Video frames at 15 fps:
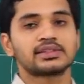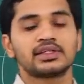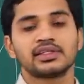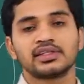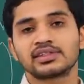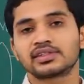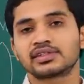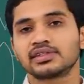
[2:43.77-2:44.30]

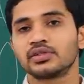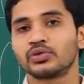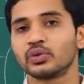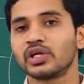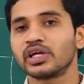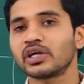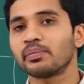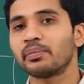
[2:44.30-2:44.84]
is
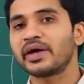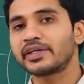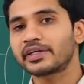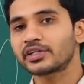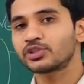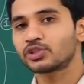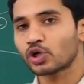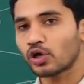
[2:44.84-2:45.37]
doing a
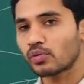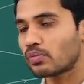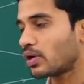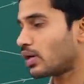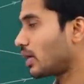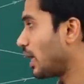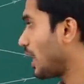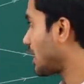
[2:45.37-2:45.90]
better job
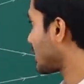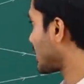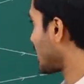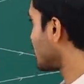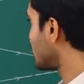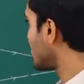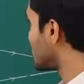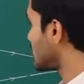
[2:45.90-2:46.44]
at
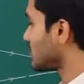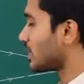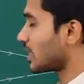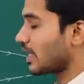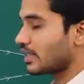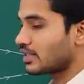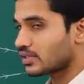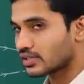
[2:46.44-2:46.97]
converging the
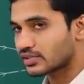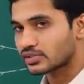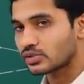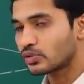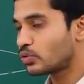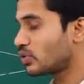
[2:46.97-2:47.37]
light rays?